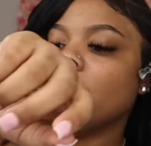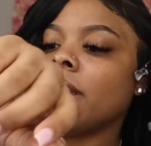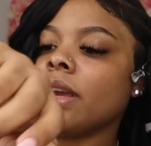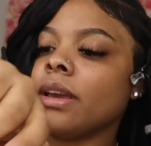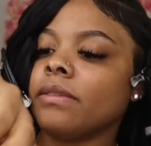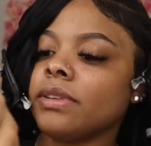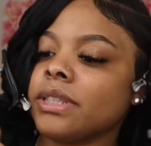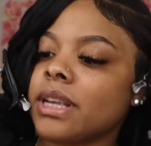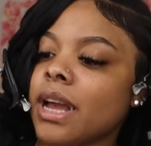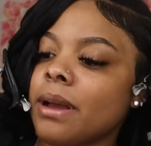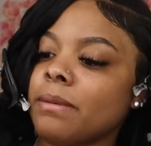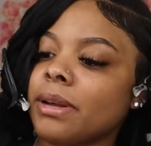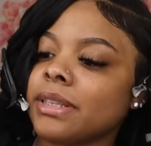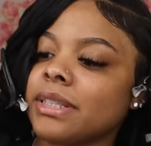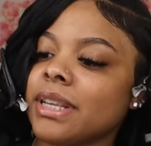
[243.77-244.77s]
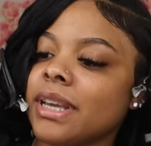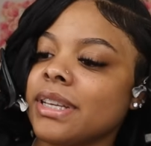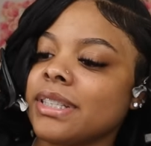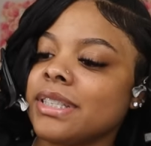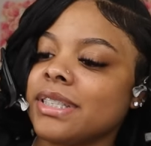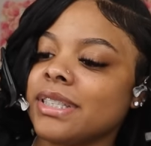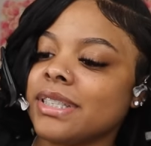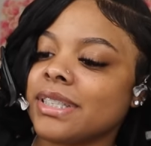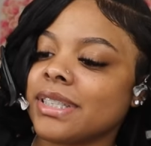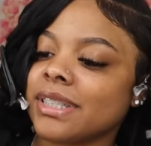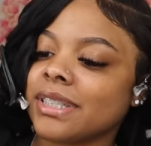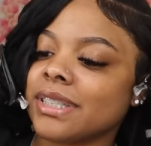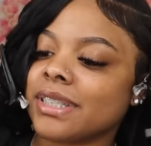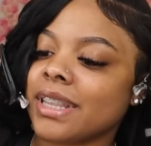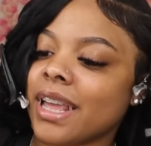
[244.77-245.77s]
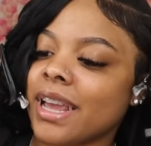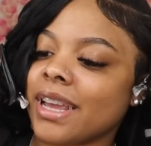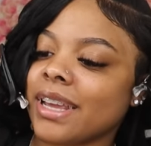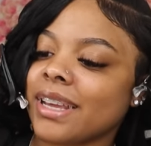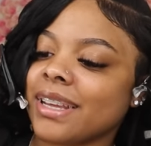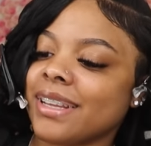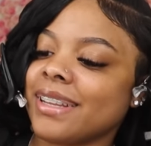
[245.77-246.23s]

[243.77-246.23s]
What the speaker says: Every time I say Jesus, like,